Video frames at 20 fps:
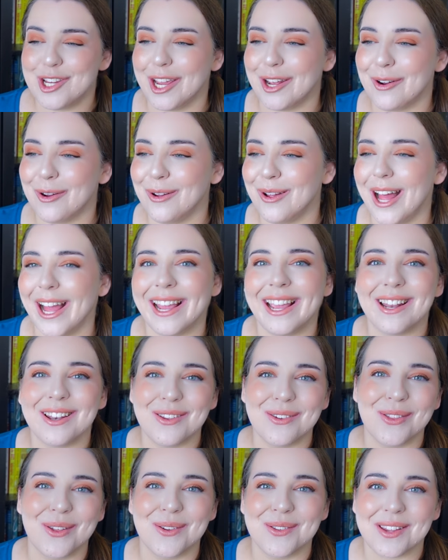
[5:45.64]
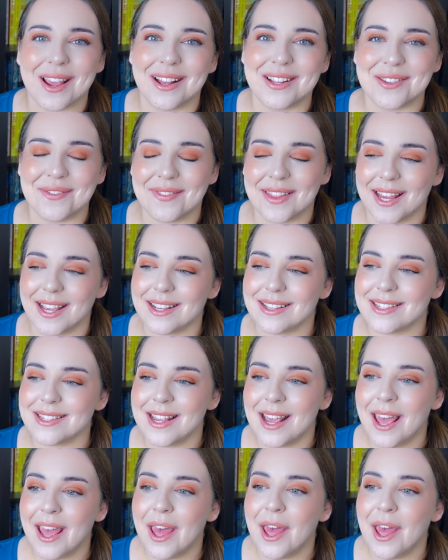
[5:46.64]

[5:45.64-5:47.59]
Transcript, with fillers: channel. I can do those kinds of things.